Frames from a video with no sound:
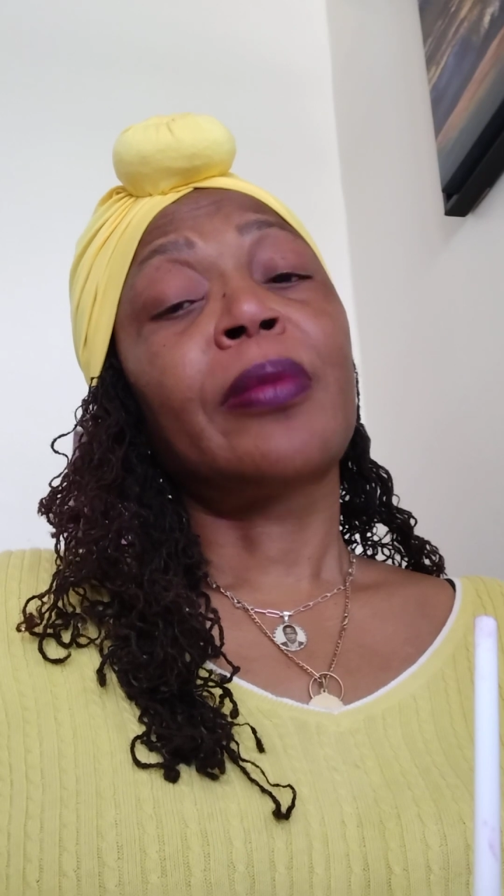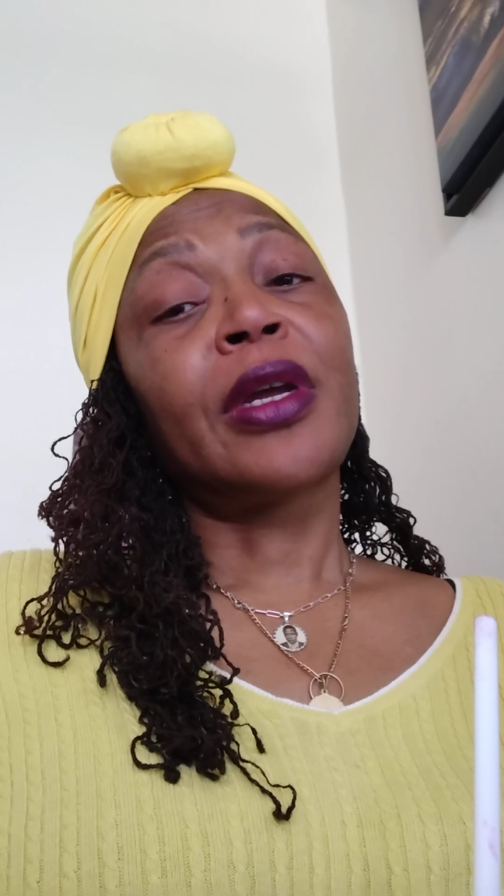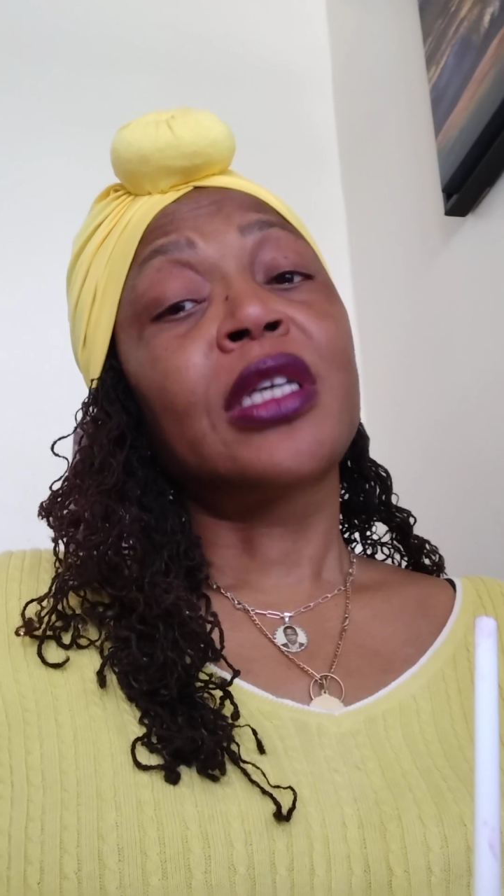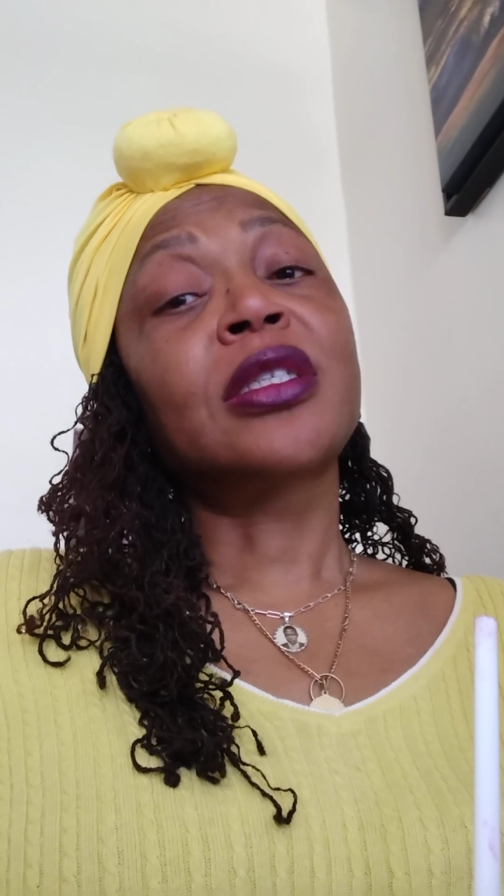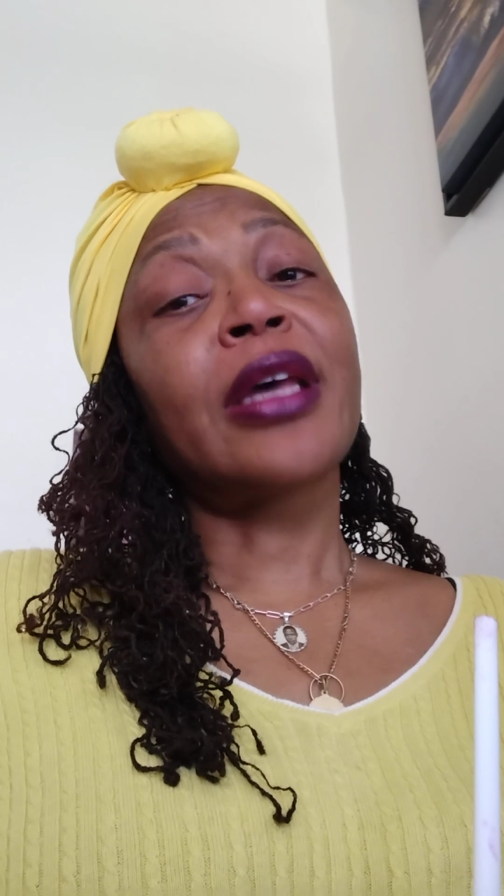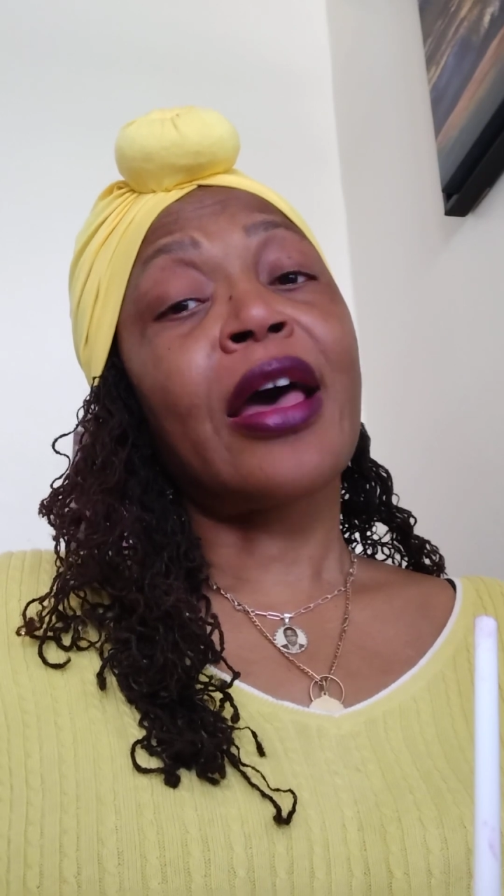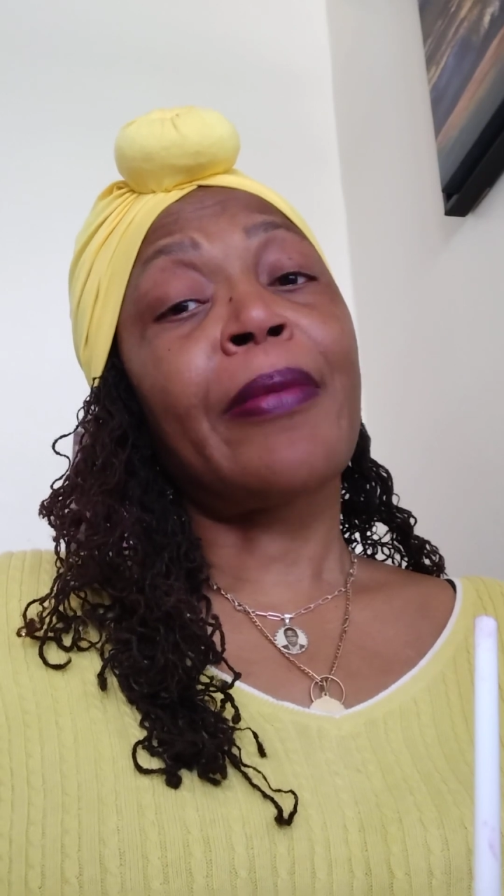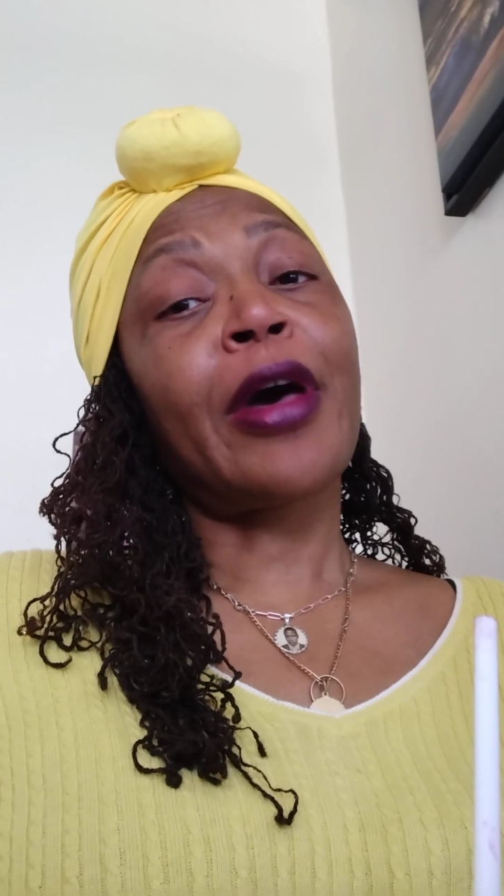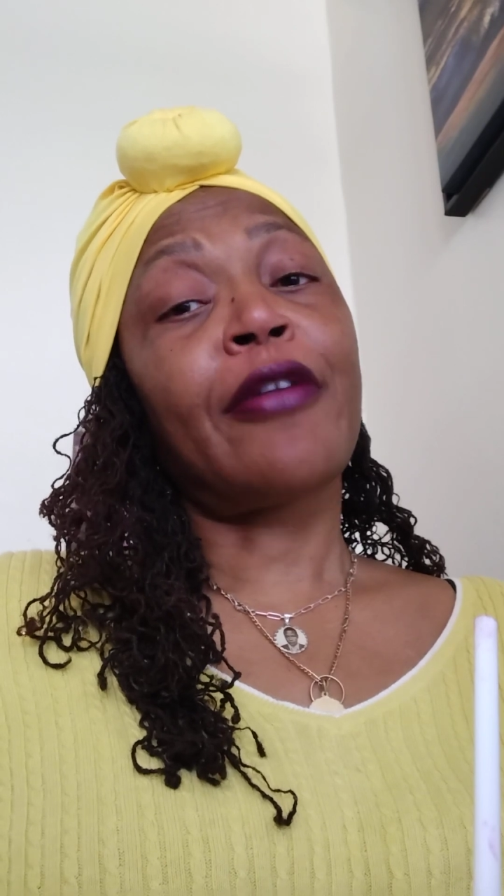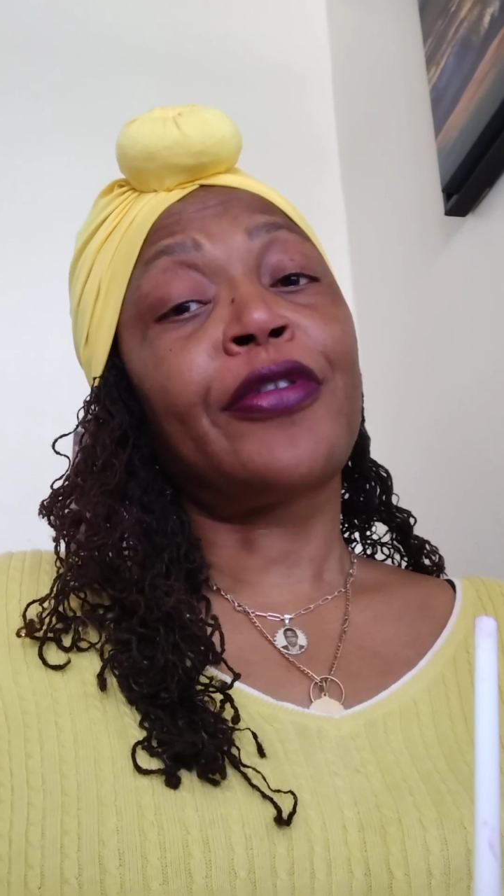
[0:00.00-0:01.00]
But it's
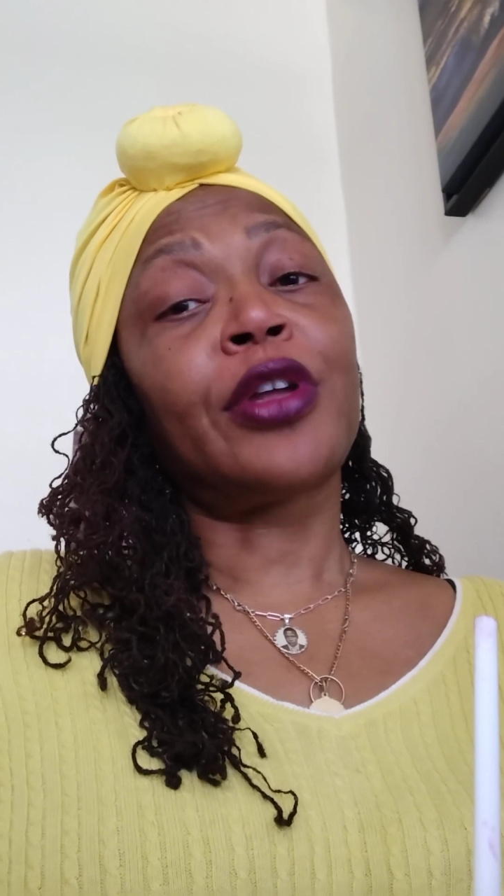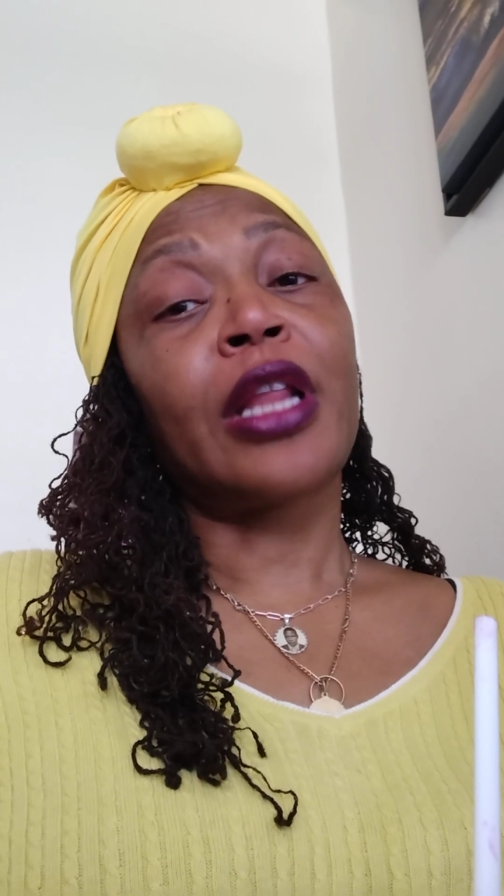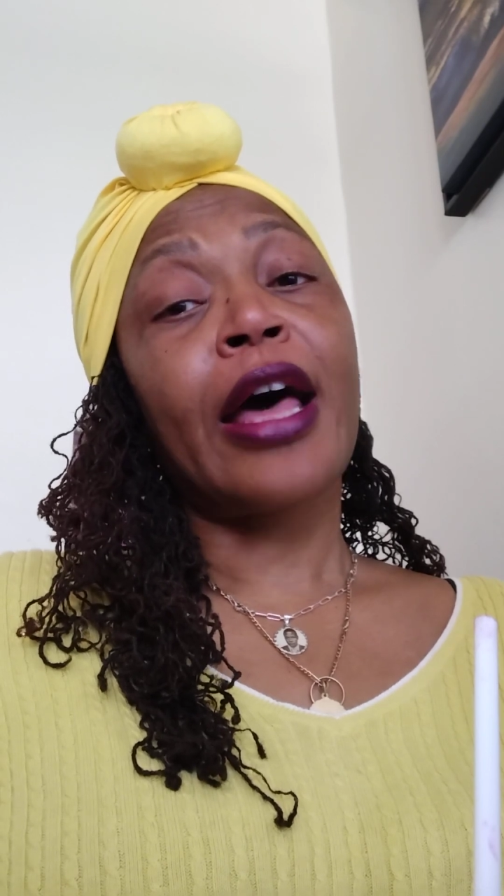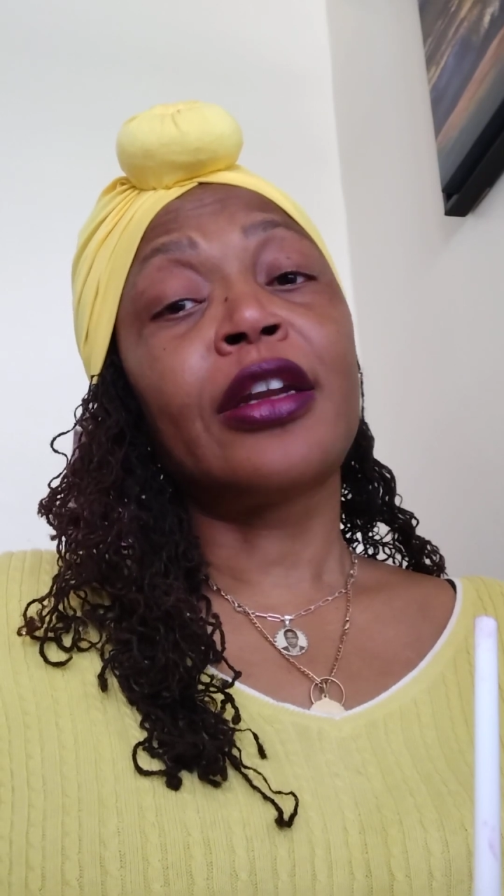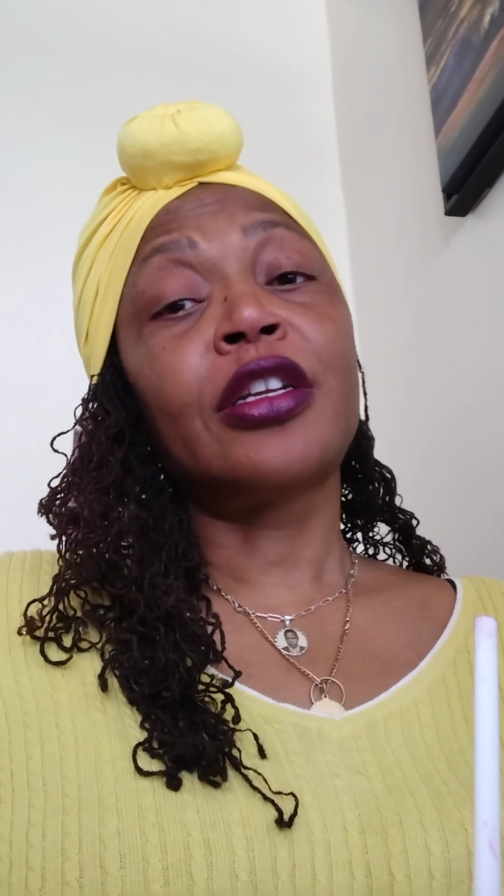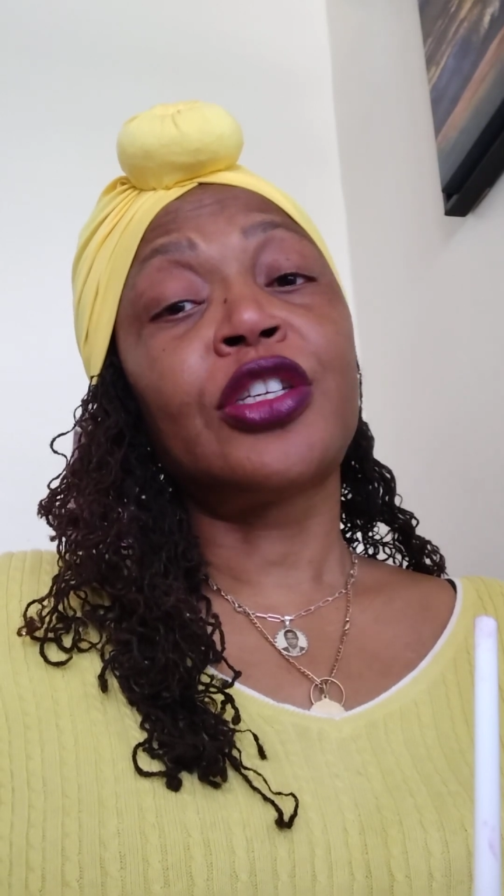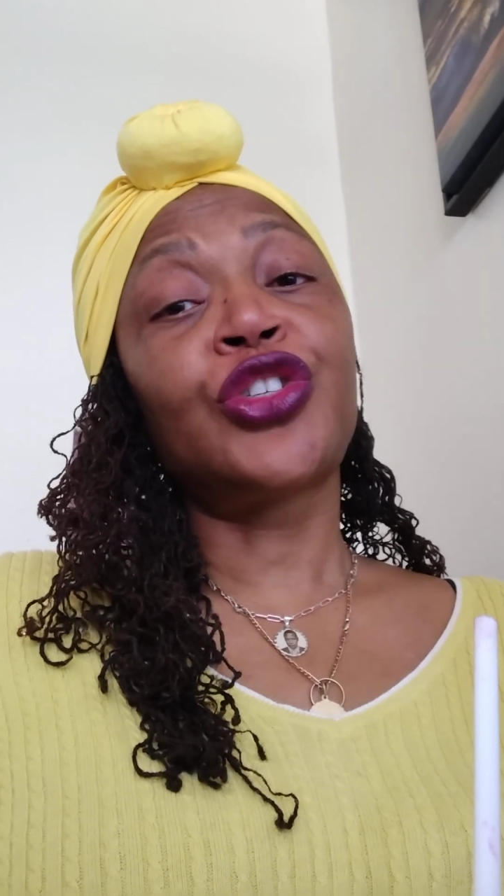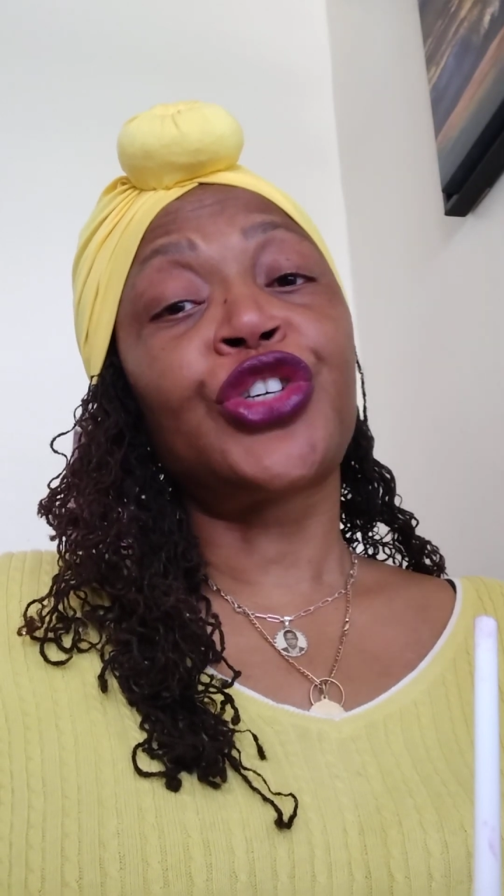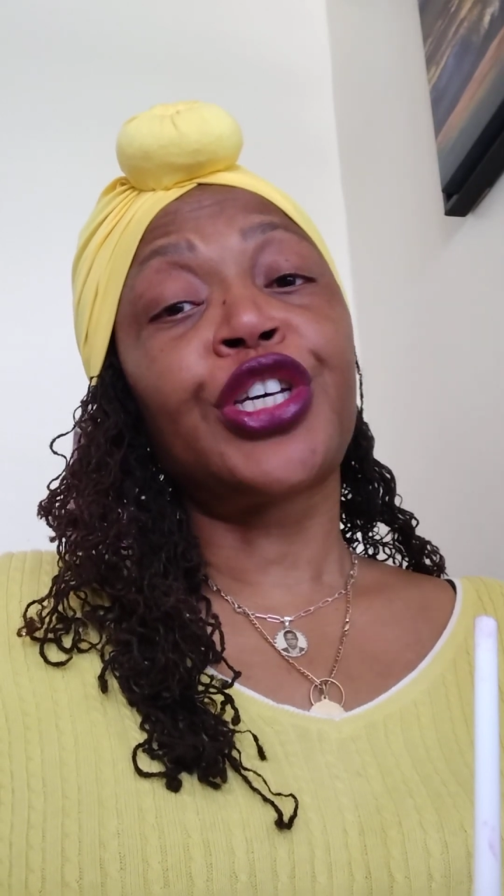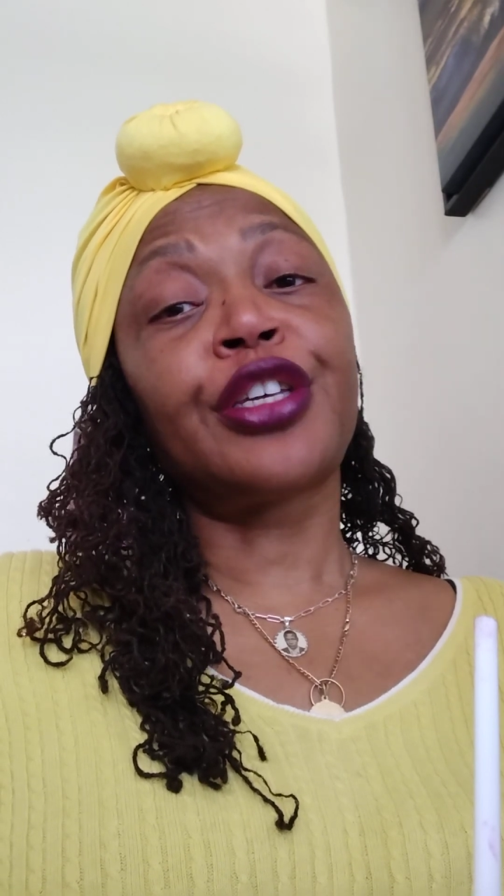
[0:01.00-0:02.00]
time out for a lot of this
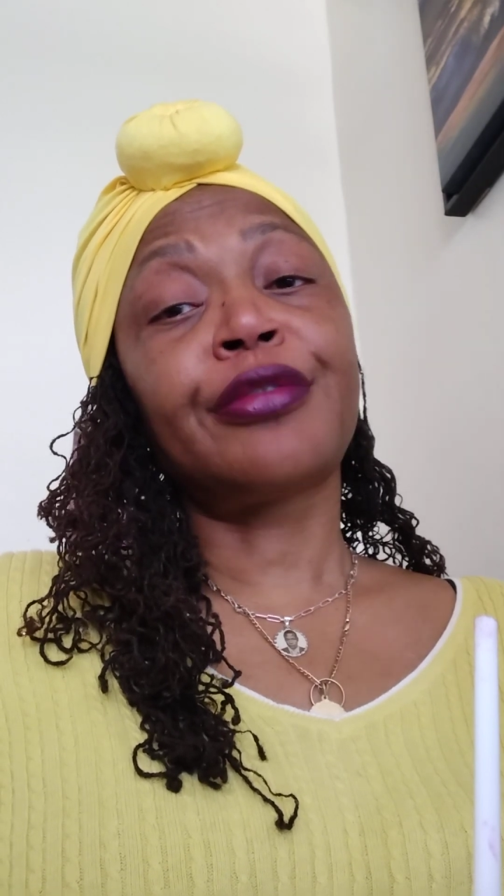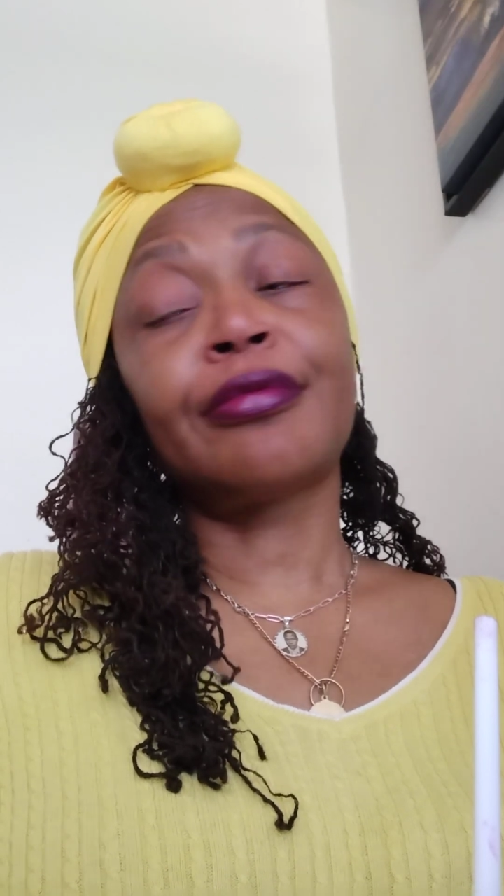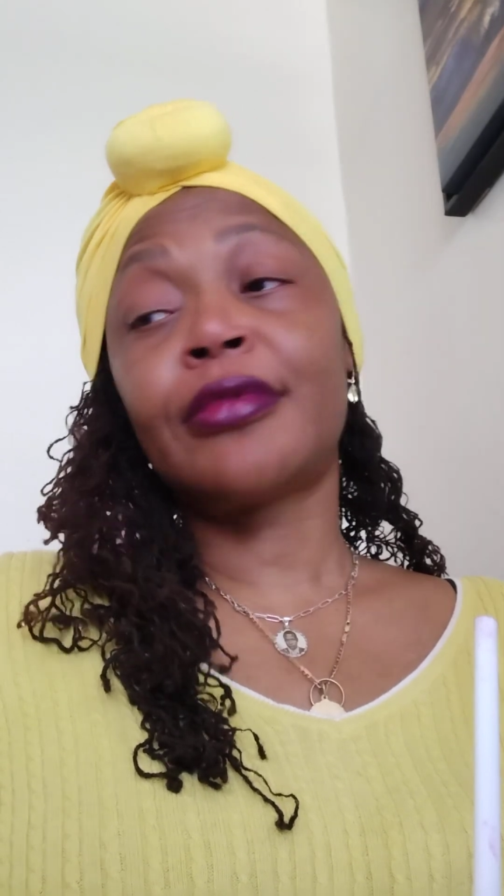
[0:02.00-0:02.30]
shit.